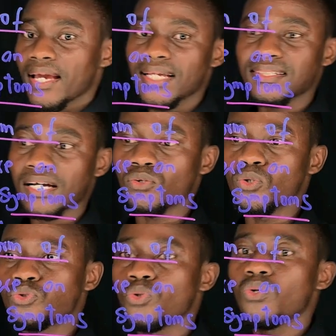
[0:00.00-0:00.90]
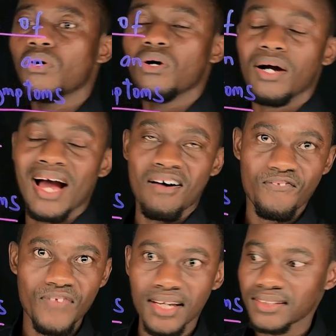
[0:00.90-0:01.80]
It can also
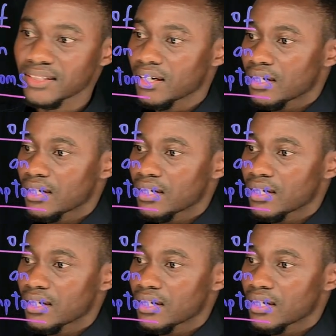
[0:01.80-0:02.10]
affect